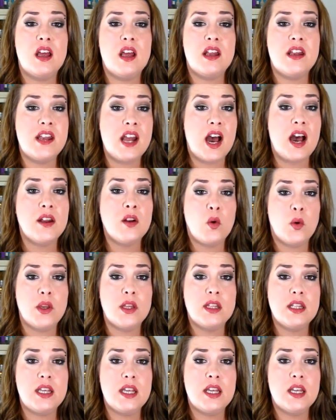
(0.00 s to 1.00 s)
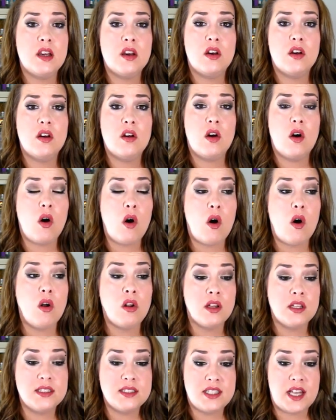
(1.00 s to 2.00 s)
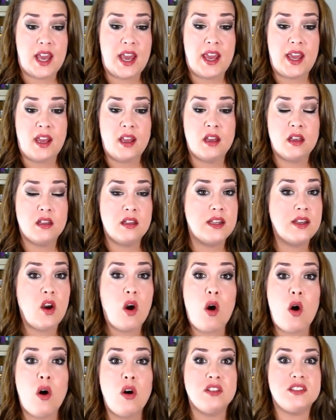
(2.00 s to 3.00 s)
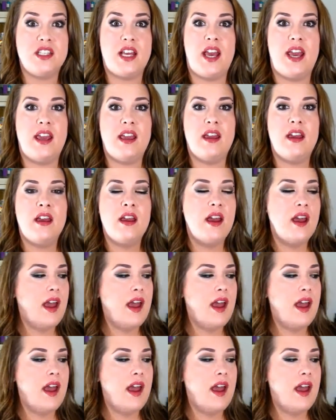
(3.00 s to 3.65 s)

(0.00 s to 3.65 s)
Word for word: non-oily all day. Like, all day.